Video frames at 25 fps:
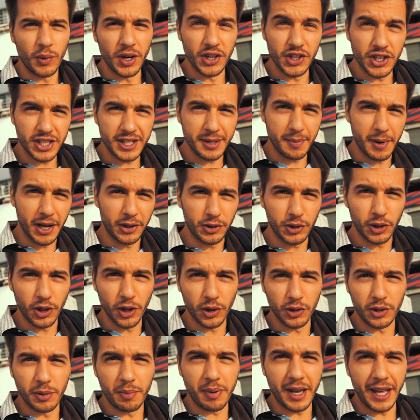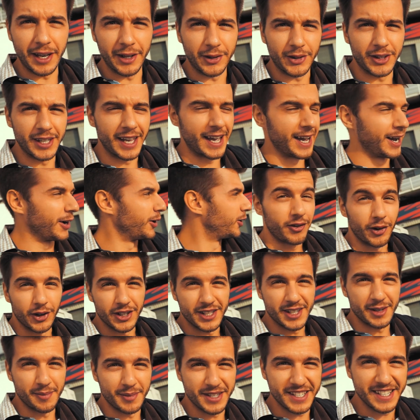We're just about to go to paddock now for
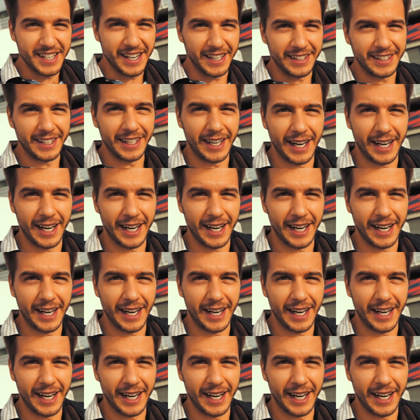some sighting